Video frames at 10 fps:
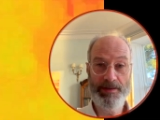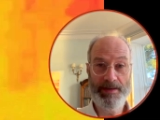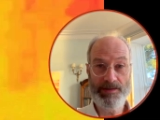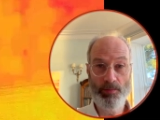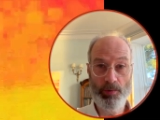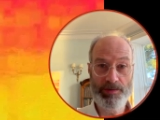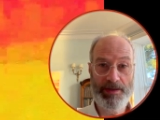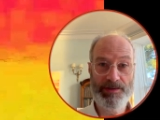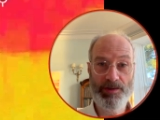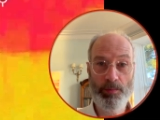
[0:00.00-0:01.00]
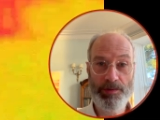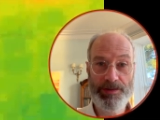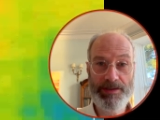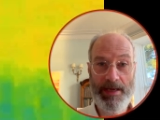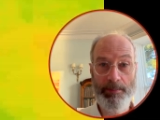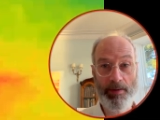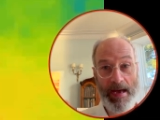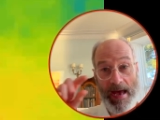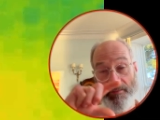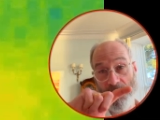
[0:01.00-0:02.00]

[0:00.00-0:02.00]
That's the water under the water table. Have a